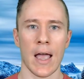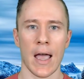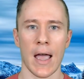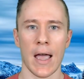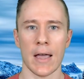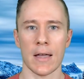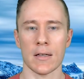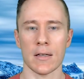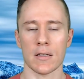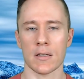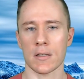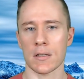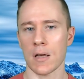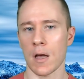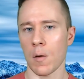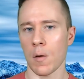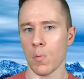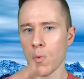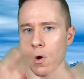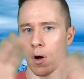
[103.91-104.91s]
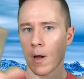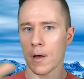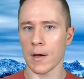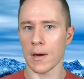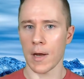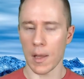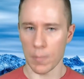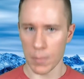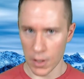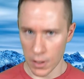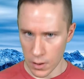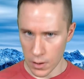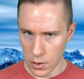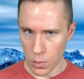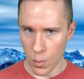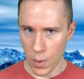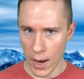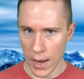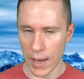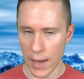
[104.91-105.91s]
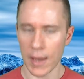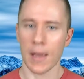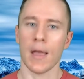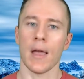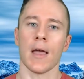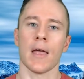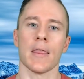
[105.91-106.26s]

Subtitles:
a somewhat nebulous way